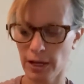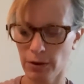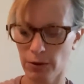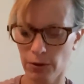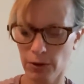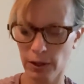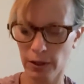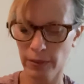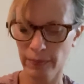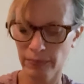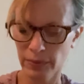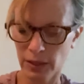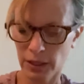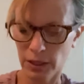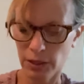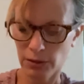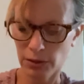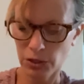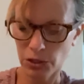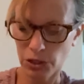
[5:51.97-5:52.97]
or
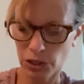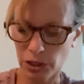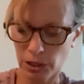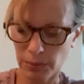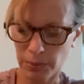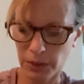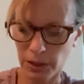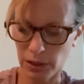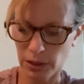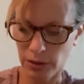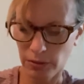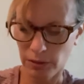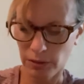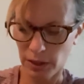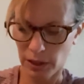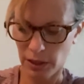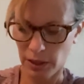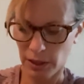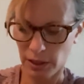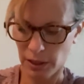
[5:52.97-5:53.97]
you can just put glue
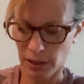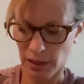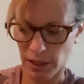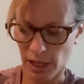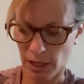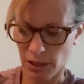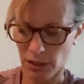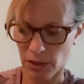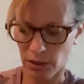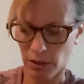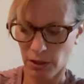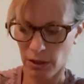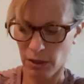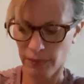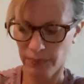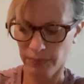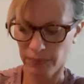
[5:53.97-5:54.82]
in the center